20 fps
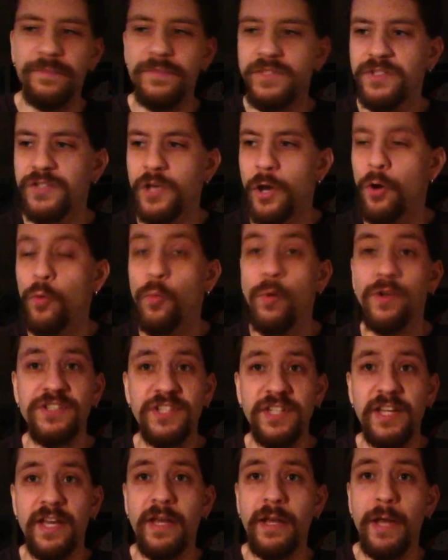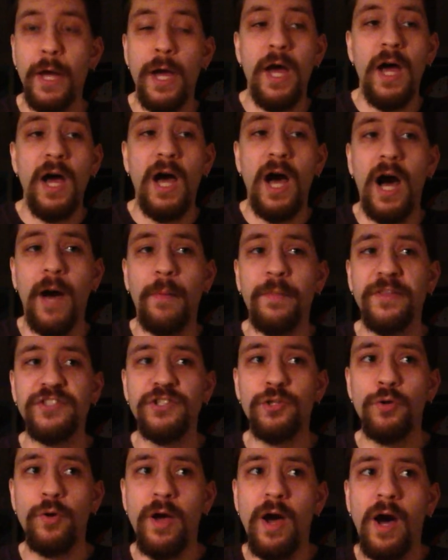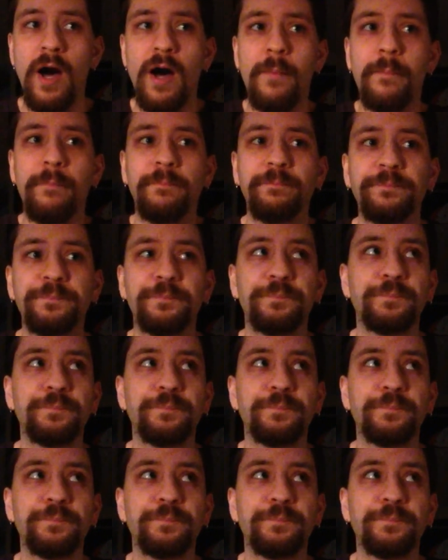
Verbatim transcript: So once again, um, this new um,